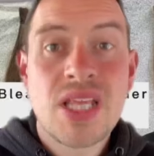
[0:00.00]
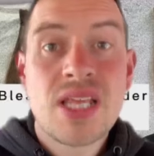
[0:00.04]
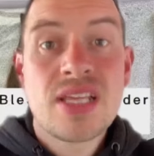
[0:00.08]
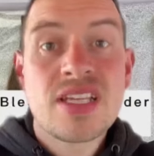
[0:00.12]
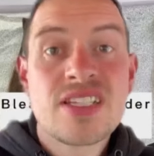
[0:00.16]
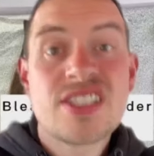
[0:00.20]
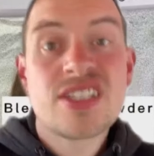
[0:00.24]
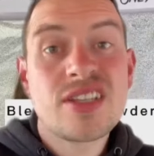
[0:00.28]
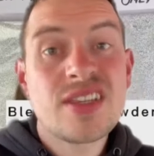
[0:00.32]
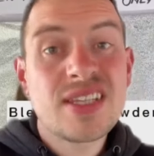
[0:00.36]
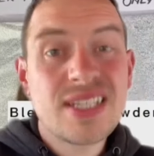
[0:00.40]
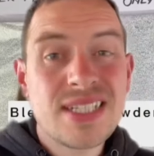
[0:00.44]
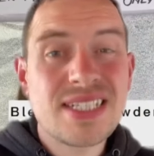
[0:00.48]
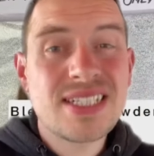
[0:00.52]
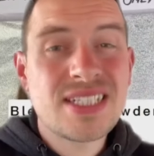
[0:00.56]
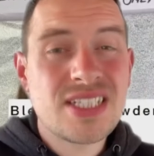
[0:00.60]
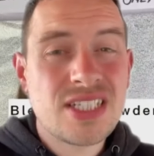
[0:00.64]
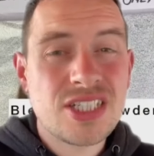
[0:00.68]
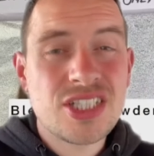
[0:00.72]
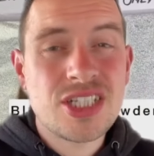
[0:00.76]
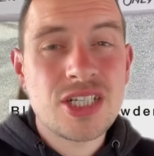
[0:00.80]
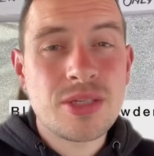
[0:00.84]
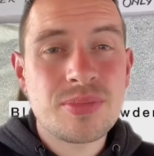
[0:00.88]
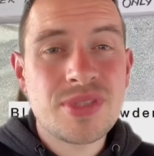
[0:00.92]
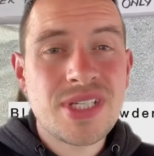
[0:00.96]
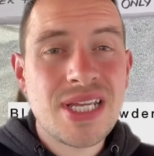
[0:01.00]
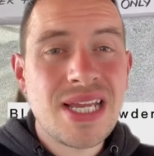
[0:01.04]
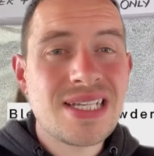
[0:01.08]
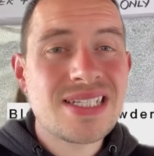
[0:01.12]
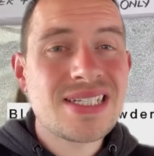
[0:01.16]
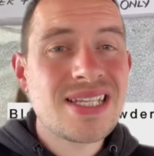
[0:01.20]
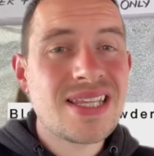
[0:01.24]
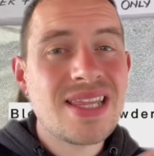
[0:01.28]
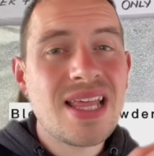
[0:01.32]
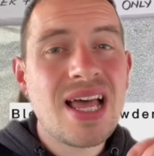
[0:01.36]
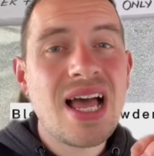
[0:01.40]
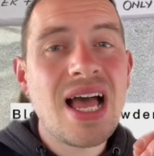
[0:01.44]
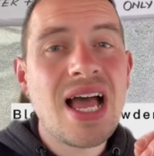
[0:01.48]
So this is a subject
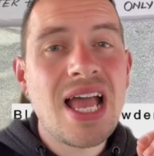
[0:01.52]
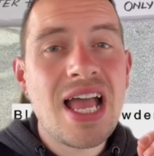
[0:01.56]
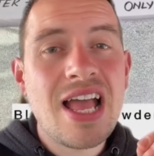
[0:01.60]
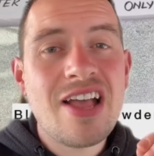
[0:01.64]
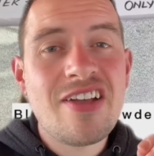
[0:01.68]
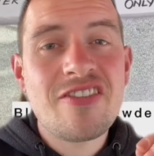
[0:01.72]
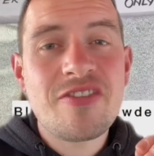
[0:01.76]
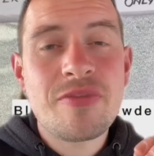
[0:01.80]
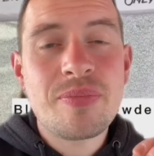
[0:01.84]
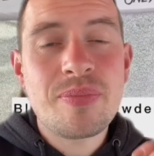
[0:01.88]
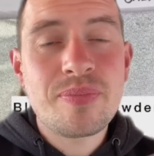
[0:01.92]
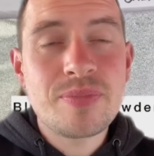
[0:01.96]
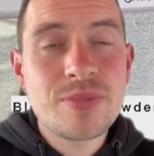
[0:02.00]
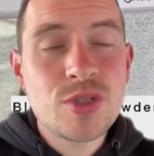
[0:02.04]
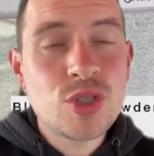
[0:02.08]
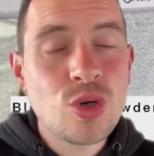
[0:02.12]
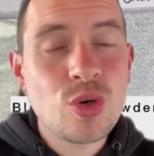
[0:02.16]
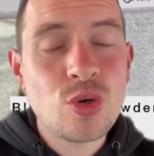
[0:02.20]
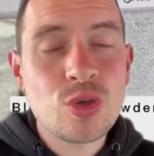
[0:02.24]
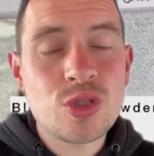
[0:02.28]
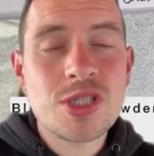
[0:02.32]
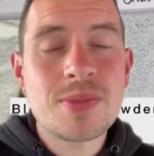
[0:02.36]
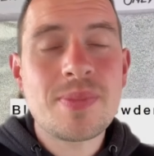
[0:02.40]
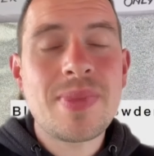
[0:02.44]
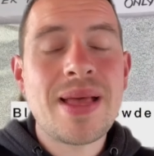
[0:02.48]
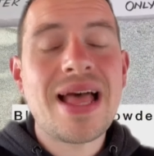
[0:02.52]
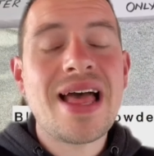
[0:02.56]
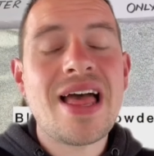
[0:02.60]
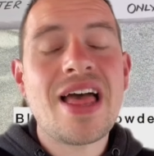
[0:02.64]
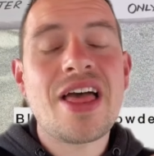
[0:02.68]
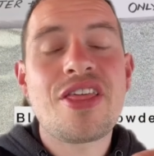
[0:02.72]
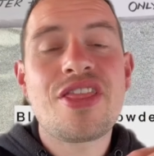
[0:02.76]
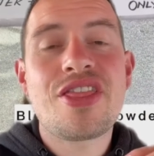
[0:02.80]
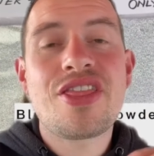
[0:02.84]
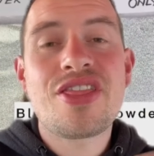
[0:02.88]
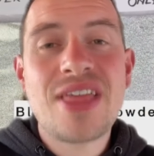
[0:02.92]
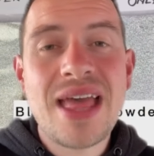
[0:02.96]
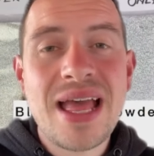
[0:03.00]
that I have talked about
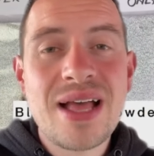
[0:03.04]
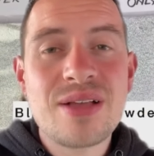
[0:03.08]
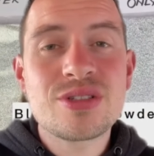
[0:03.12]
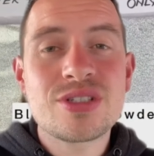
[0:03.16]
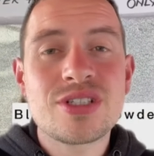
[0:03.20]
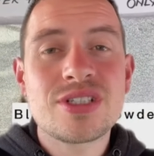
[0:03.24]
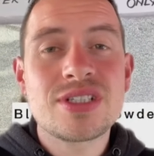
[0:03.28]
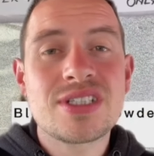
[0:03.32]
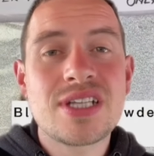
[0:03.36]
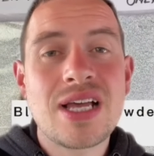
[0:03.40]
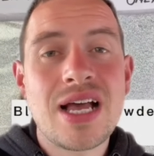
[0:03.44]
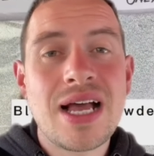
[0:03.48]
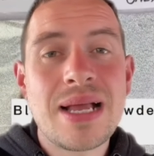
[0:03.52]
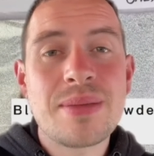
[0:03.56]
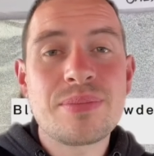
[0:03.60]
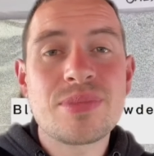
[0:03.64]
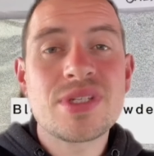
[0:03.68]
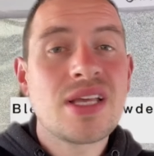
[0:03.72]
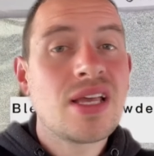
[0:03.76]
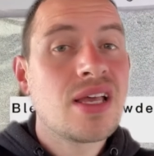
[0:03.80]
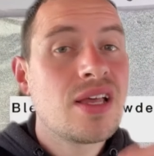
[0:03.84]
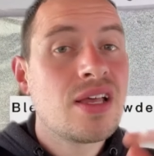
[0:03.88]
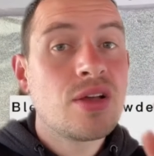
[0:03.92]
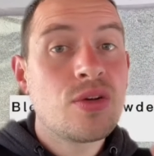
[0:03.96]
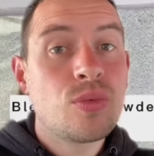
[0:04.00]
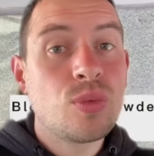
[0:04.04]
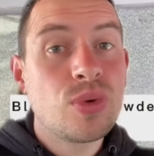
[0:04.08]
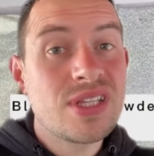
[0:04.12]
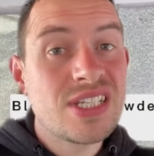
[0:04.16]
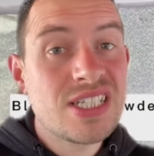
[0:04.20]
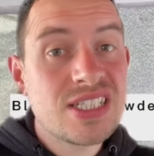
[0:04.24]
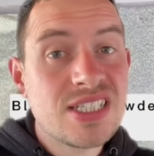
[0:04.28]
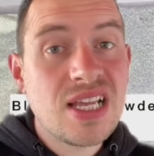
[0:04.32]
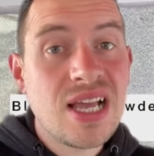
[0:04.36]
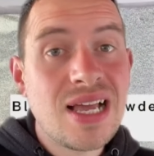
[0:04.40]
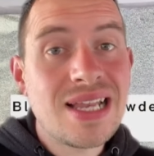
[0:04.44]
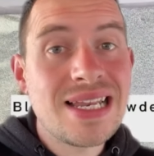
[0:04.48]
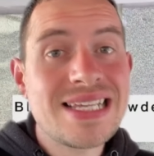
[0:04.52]
1,000 times with
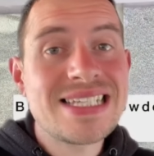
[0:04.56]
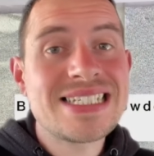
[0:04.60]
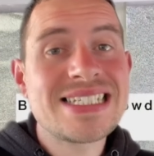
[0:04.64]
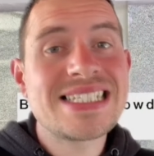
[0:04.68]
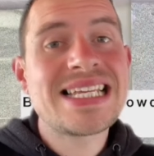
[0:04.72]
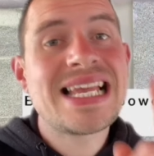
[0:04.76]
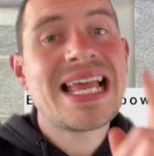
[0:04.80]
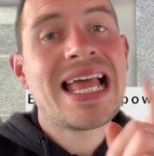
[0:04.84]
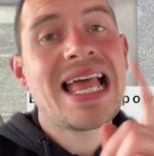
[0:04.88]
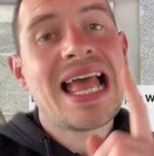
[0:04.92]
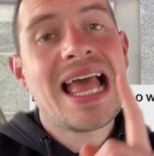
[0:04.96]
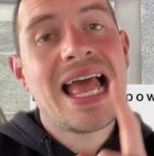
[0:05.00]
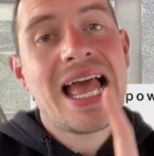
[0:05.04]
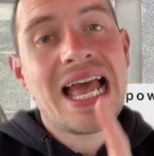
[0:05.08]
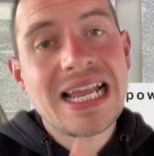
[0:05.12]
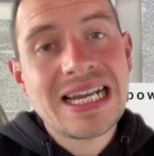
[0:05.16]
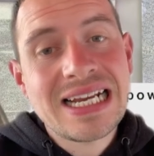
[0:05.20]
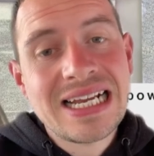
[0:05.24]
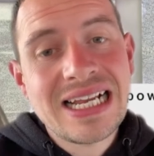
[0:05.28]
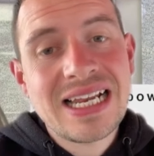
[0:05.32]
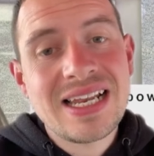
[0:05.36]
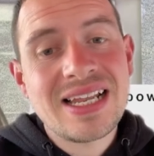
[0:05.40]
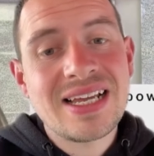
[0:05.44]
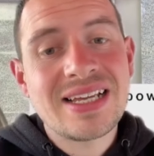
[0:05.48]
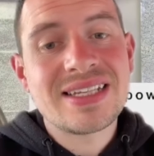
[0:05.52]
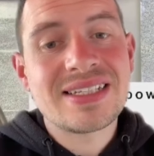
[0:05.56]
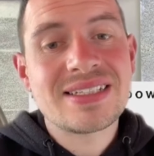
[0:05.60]
stylists and clients.